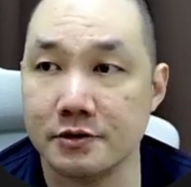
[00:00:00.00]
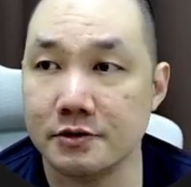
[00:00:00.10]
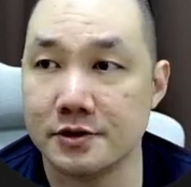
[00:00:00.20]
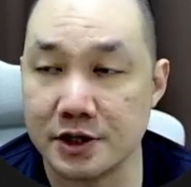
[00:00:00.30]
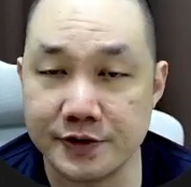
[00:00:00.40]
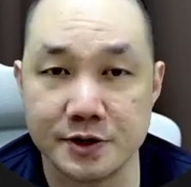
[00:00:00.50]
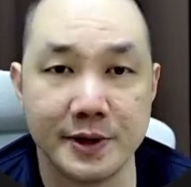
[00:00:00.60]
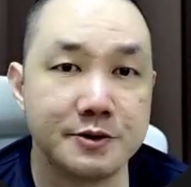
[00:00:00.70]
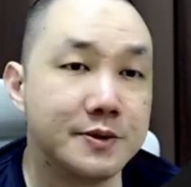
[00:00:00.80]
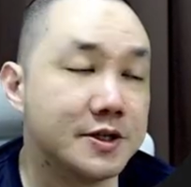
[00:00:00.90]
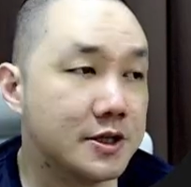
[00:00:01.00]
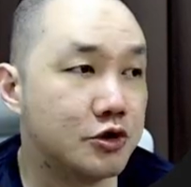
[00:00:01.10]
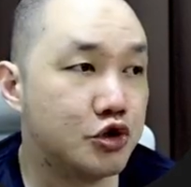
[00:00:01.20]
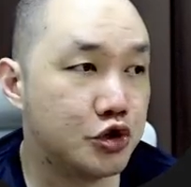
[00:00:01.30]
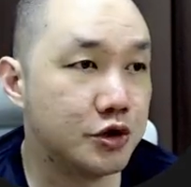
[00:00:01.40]
service-based business
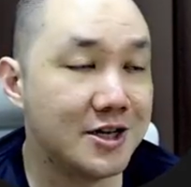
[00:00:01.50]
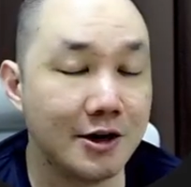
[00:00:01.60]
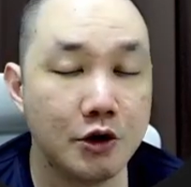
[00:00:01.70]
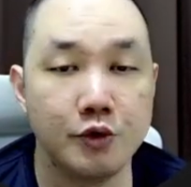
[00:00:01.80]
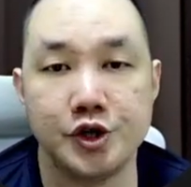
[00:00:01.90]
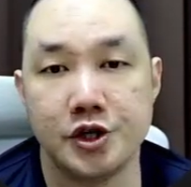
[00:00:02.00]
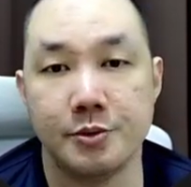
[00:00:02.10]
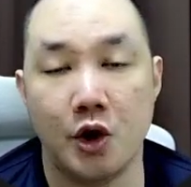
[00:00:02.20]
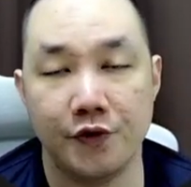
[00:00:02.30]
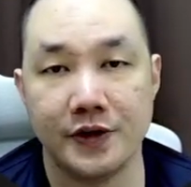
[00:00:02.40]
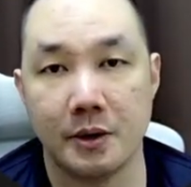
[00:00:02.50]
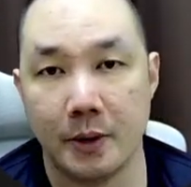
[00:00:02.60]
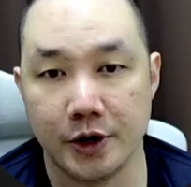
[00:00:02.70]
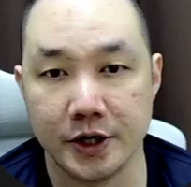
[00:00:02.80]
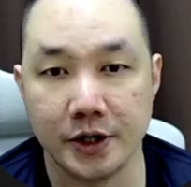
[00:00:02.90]
should take ownership of their
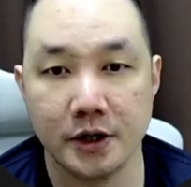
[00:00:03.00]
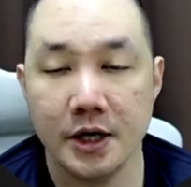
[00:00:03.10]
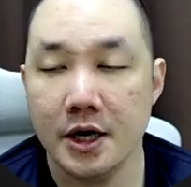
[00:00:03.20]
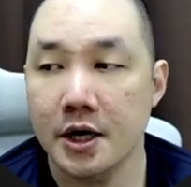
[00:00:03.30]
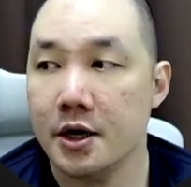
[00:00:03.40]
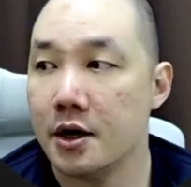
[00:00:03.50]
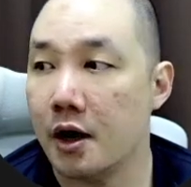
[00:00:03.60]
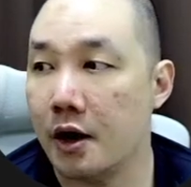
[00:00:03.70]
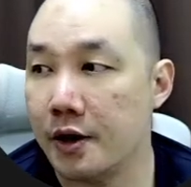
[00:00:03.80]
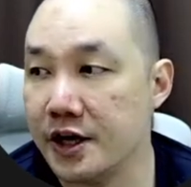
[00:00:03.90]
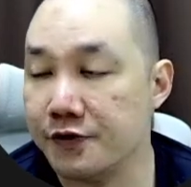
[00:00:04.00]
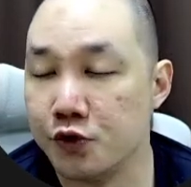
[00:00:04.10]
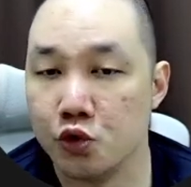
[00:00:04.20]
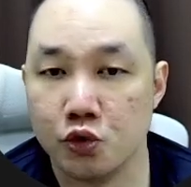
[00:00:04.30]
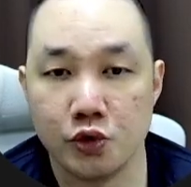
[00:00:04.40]
marketing. If
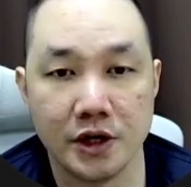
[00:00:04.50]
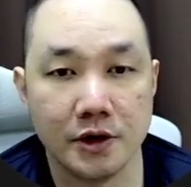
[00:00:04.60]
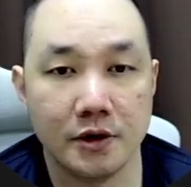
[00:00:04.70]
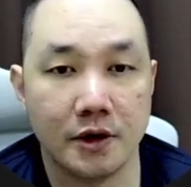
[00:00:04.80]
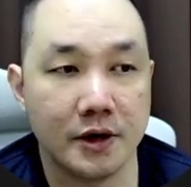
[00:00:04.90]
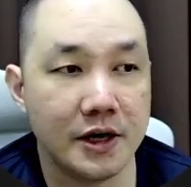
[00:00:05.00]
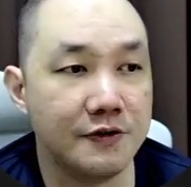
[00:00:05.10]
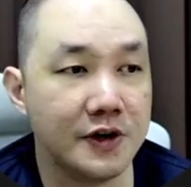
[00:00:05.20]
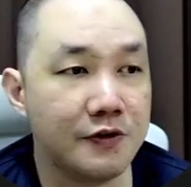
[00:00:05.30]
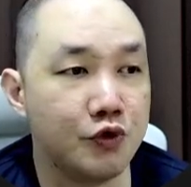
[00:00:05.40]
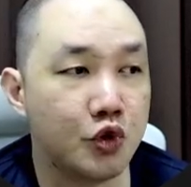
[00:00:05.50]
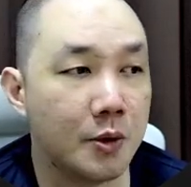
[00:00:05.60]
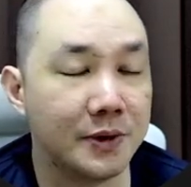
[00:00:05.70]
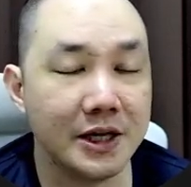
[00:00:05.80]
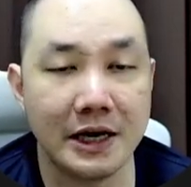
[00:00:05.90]
you even if you
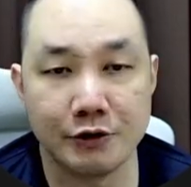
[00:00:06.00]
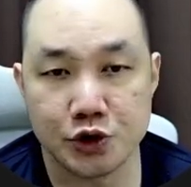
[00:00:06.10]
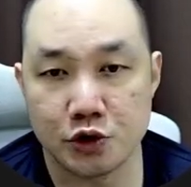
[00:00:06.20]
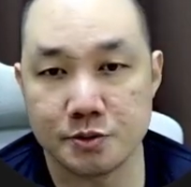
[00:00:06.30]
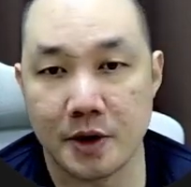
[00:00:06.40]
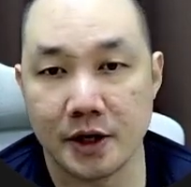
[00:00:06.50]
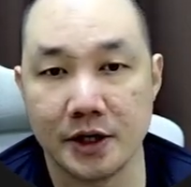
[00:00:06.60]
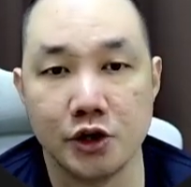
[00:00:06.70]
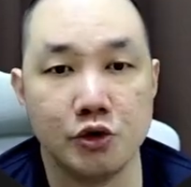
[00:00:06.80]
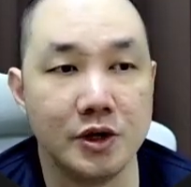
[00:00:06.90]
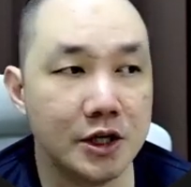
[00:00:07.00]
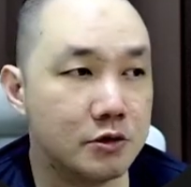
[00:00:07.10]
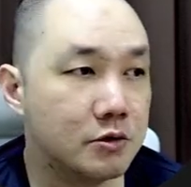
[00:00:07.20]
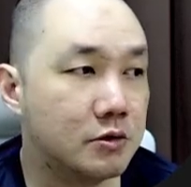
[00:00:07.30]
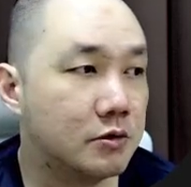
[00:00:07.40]
completely outsource marketing, you need
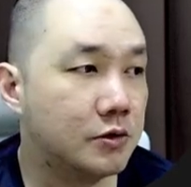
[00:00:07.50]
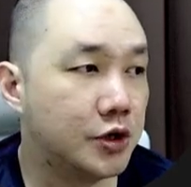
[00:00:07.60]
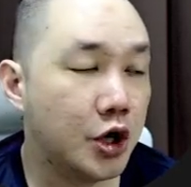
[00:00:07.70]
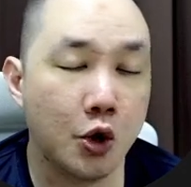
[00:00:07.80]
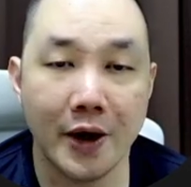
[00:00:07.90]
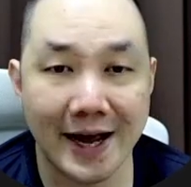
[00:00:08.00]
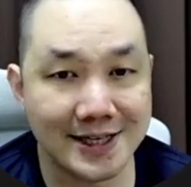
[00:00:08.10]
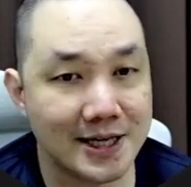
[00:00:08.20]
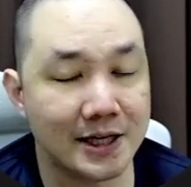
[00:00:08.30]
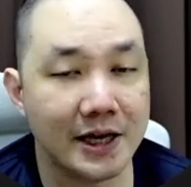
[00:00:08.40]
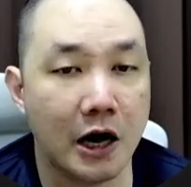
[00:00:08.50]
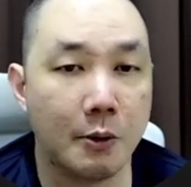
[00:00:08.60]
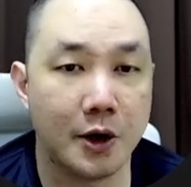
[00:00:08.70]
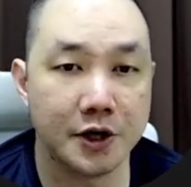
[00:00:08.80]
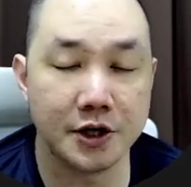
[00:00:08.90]
to know exactly how
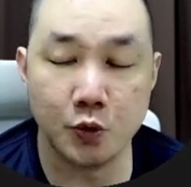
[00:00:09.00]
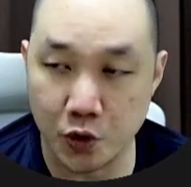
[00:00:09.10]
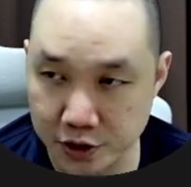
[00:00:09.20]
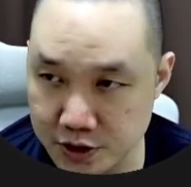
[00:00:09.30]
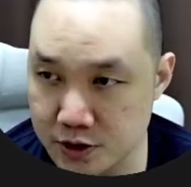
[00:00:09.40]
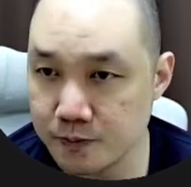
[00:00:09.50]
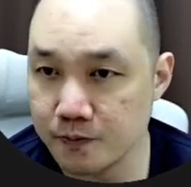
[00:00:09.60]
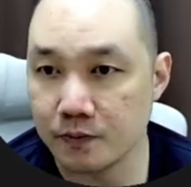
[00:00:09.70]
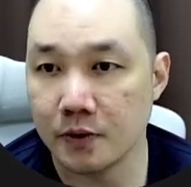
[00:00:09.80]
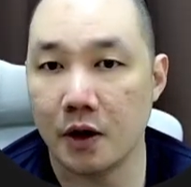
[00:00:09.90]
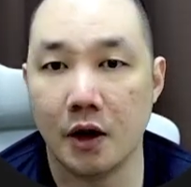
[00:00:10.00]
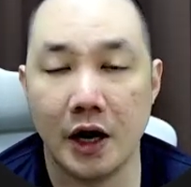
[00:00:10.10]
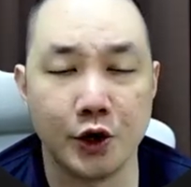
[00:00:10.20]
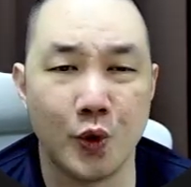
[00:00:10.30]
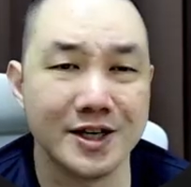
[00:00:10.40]
marketing works.
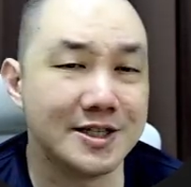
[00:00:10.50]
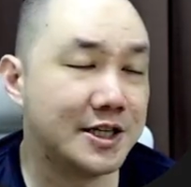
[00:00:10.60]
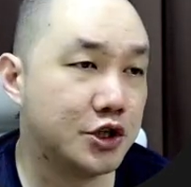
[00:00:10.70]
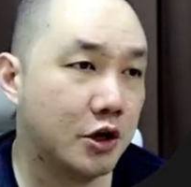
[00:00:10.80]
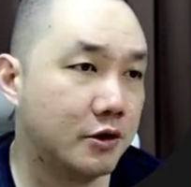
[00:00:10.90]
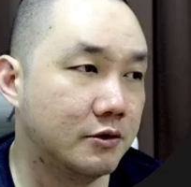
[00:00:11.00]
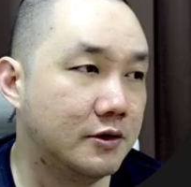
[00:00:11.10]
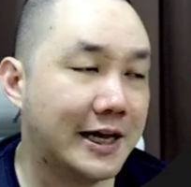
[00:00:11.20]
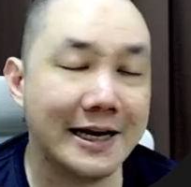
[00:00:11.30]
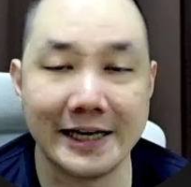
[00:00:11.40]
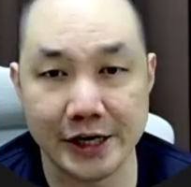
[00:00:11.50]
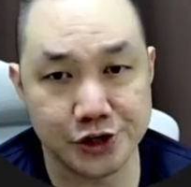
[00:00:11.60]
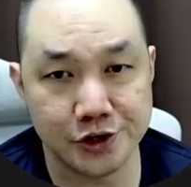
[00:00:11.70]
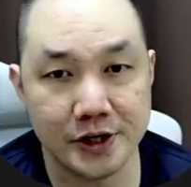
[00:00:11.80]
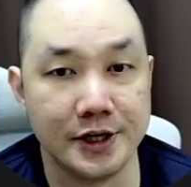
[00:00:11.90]
Otherwise, it is not
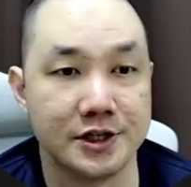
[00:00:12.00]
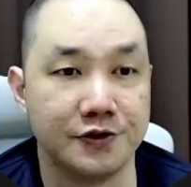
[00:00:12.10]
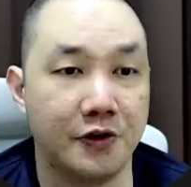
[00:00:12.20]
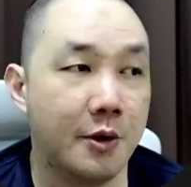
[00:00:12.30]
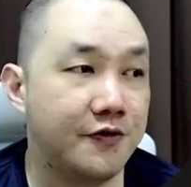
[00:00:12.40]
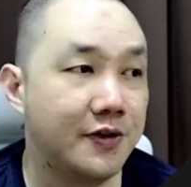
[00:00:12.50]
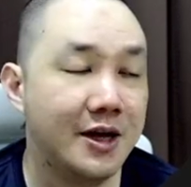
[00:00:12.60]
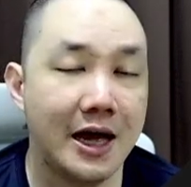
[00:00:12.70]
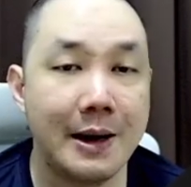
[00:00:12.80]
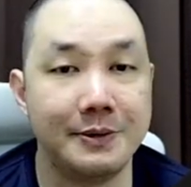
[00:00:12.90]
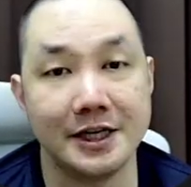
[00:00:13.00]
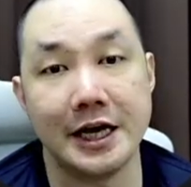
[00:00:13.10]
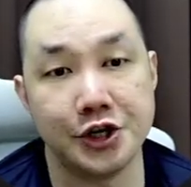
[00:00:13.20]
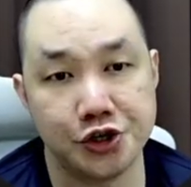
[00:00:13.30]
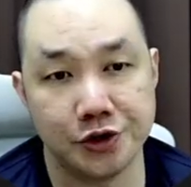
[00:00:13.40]
delegation; it is a form of
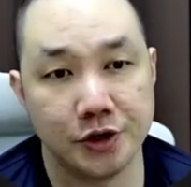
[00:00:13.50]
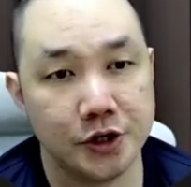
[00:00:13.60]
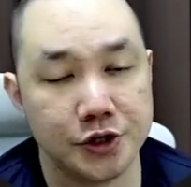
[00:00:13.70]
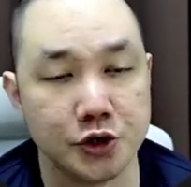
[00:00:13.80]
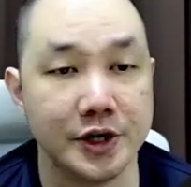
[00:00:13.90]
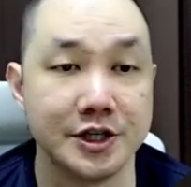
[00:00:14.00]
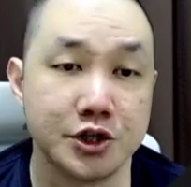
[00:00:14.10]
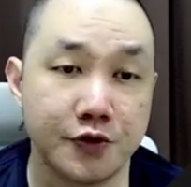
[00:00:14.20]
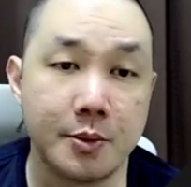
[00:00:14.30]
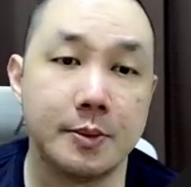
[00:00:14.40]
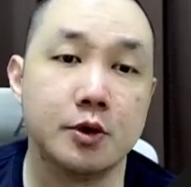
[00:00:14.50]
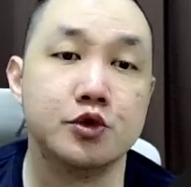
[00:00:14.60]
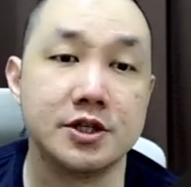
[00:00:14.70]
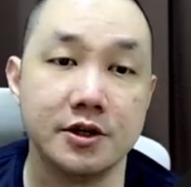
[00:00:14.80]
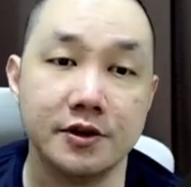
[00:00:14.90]
abdication. So it is not for people who
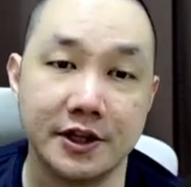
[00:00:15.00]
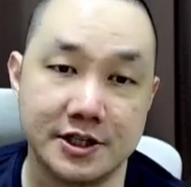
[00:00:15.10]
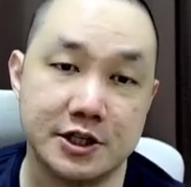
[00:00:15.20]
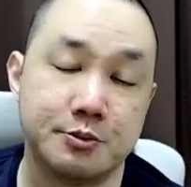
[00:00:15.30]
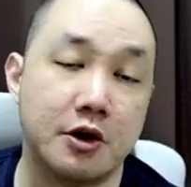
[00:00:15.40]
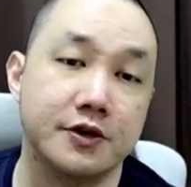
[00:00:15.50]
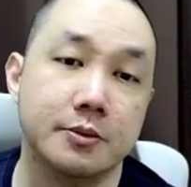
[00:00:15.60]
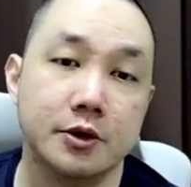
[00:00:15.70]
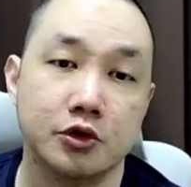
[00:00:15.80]
still thinks it's profitable to